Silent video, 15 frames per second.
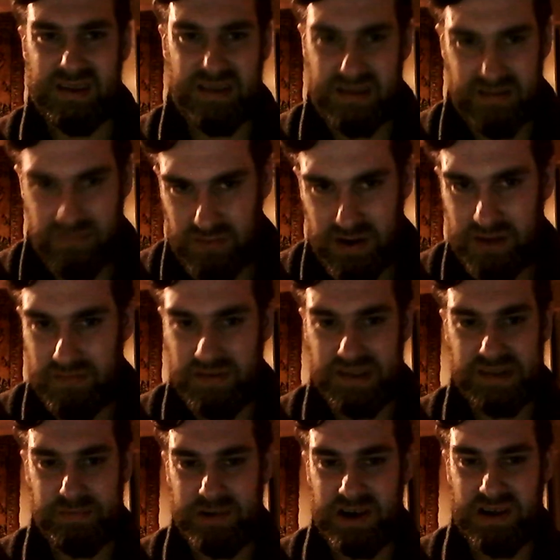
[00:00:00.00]
rather
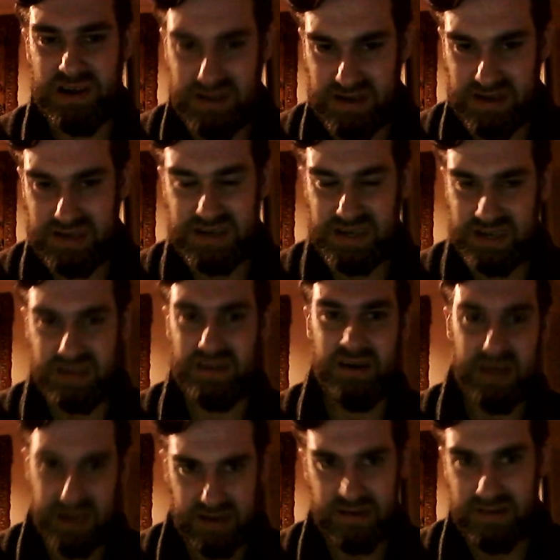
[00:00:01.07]
smartly she
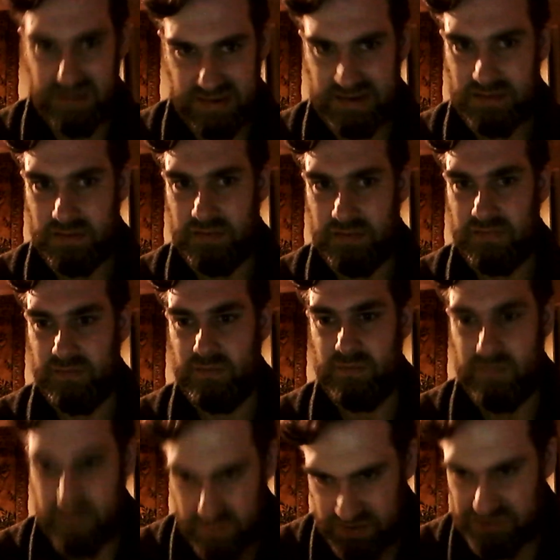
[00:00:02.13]
like sort of
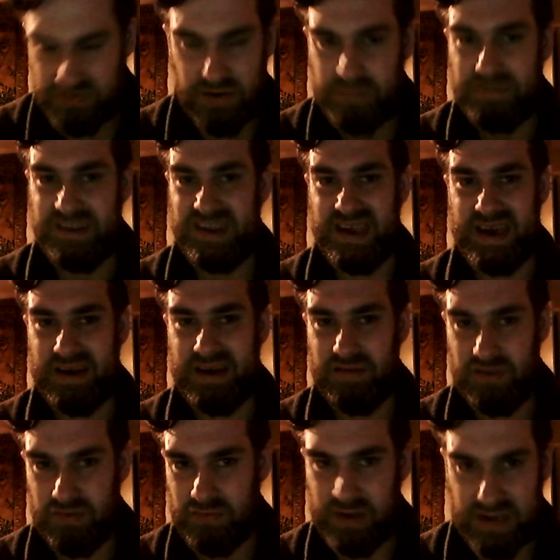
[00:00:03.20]
drops it out
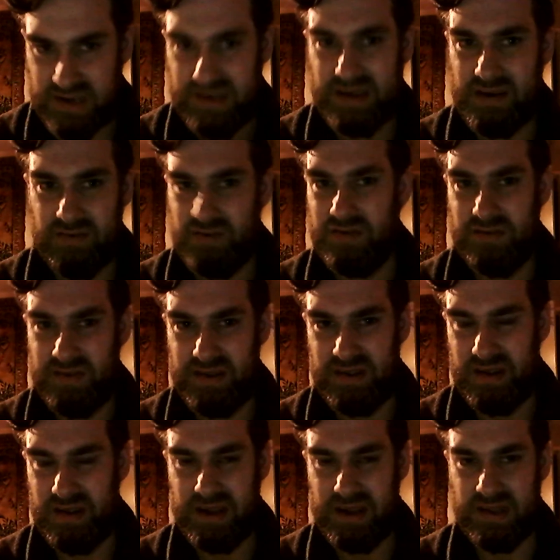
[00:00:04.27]
the window onto
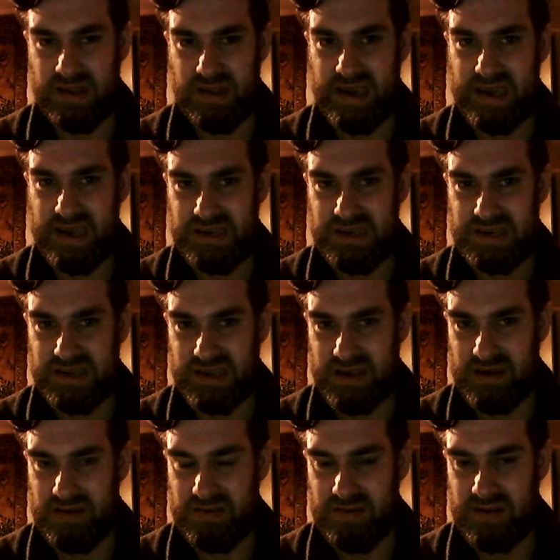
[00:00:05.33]
like the ledge,
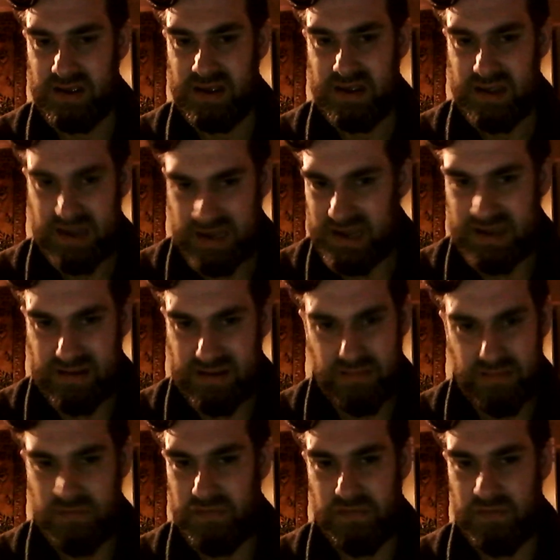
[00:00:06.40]
so
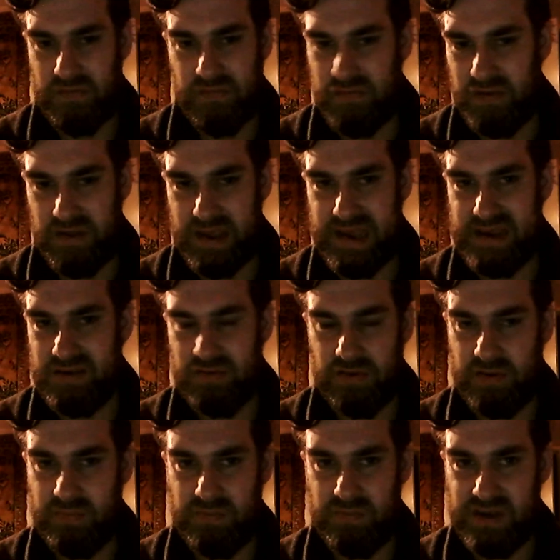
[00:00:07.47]
for later
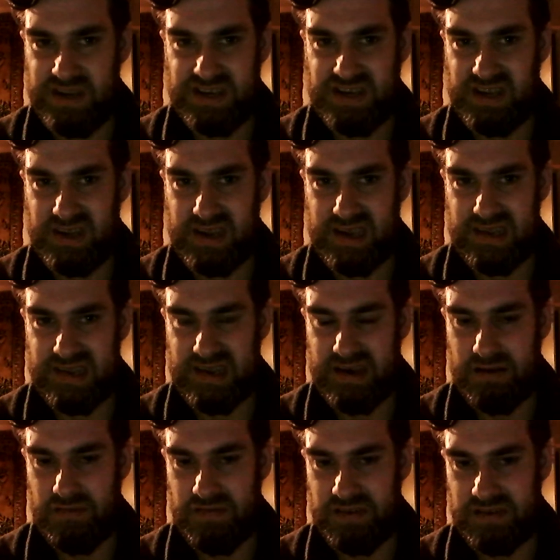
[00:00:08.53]
on when she gets
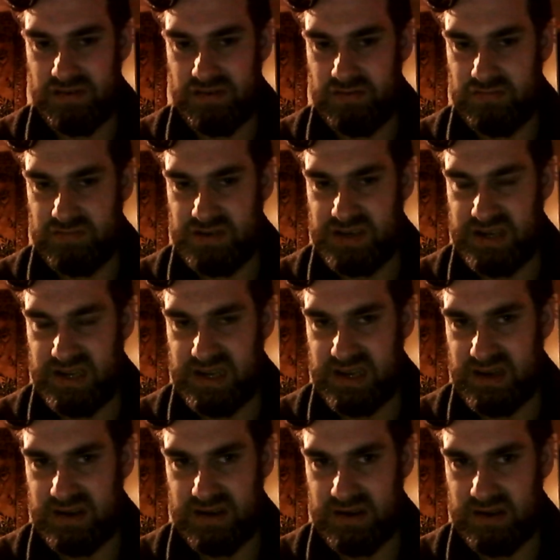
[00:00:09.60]
out of school she
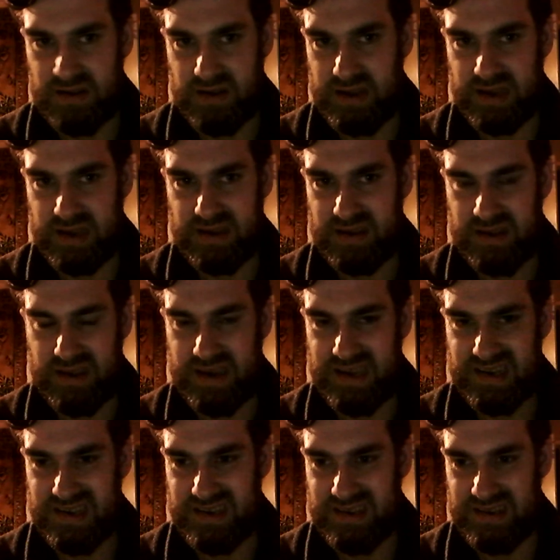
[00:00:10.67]
can like
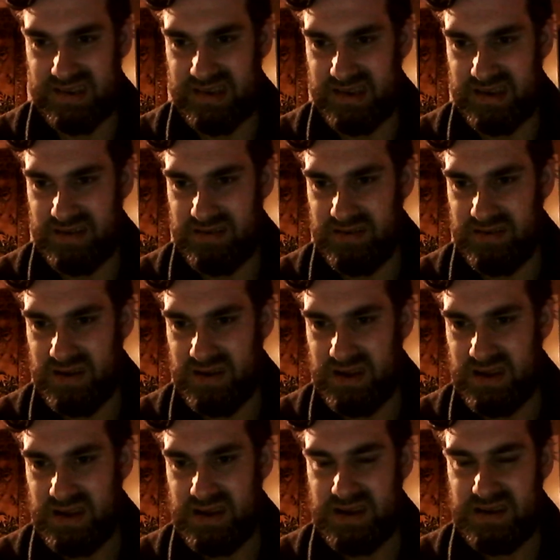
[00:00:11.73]
collect it. So
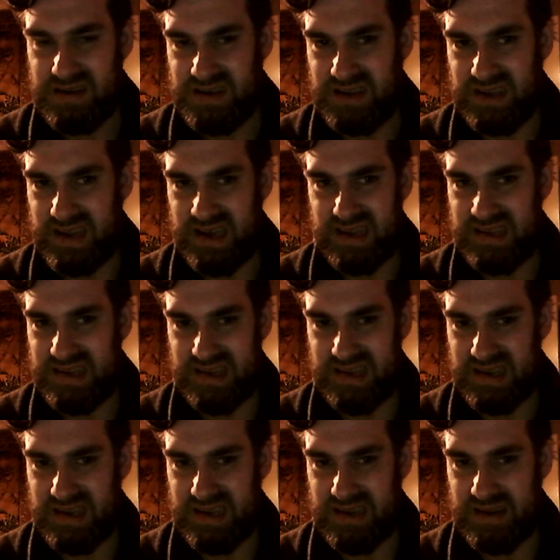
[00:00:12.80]
she gets
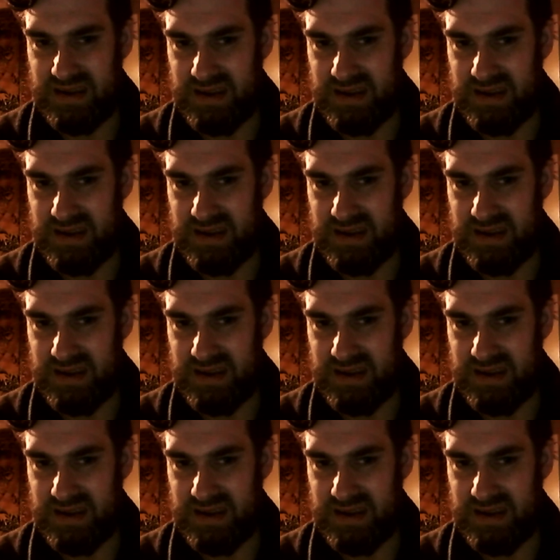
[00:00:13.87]
it,